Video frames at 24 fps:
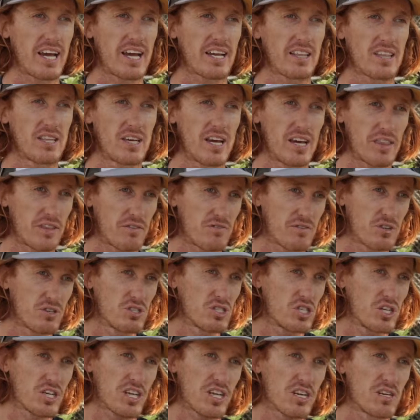and the
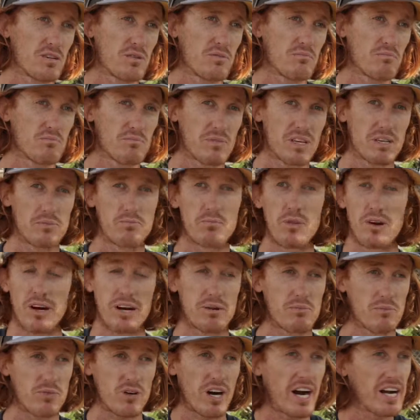future can be
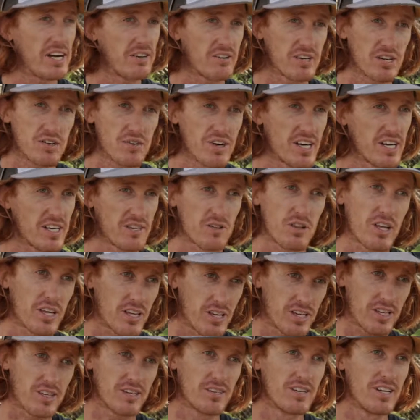brighter and greener,
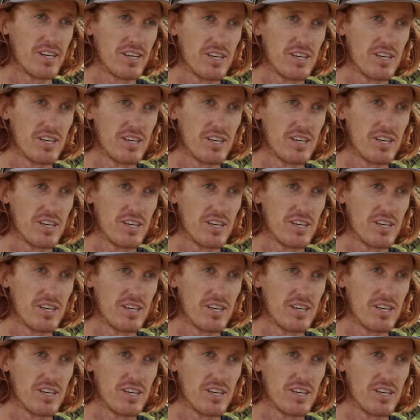like a